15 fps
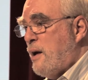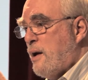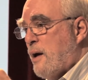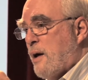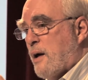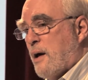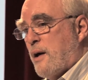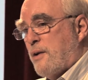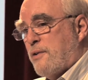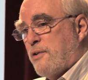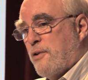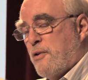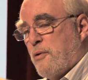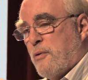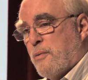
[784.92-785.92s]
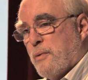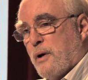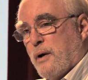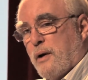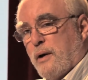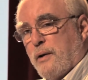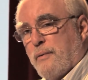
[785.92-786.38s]
and
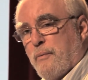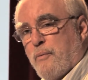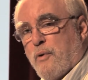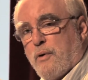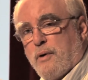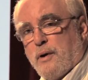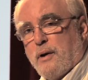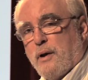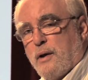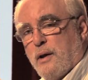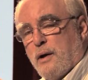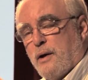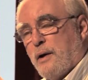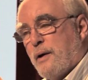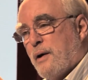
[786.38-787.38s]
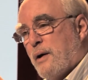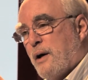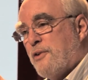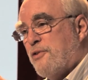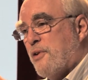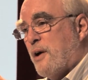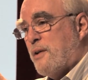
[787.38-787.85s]
to more
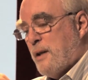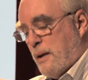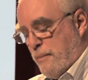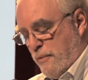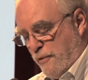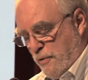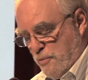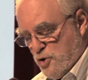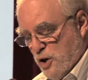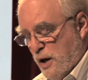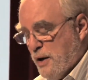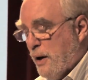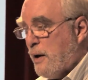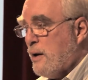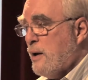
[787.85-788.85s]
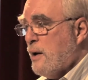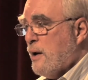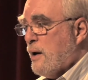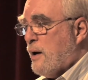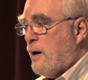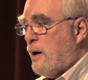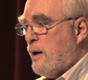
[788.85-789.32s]
isolate them from China
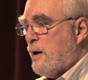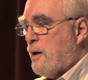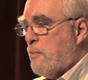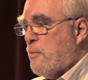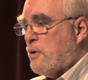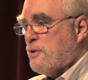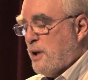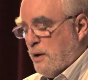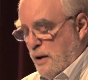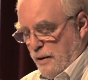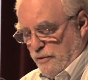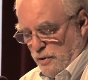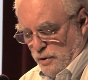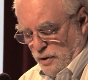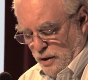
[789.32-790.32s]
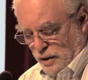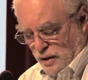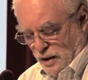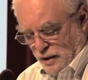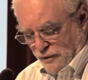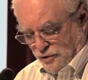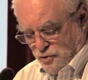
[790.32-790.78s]
at a multi-level
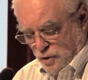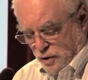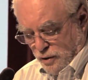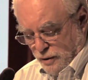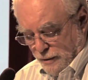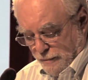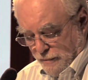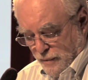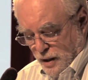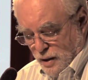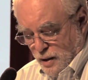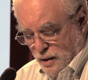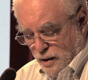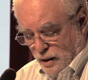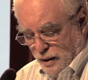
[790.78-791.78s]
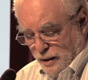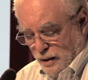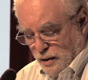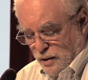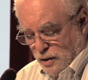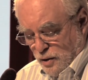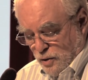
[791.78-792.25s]
kind of struggle. In
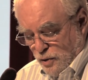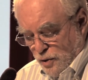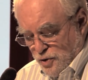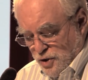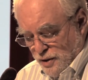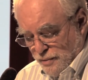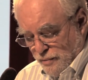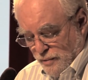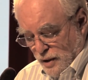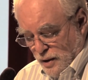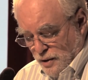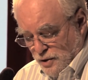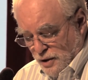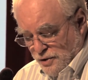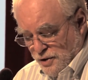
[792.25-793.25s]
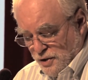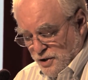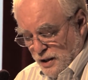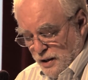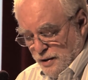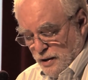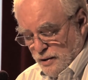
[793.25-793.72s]
conclusion, just to
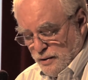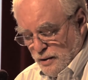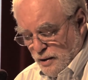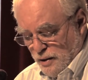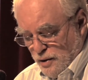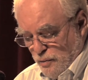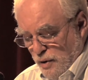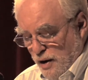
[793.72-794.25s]
say that the way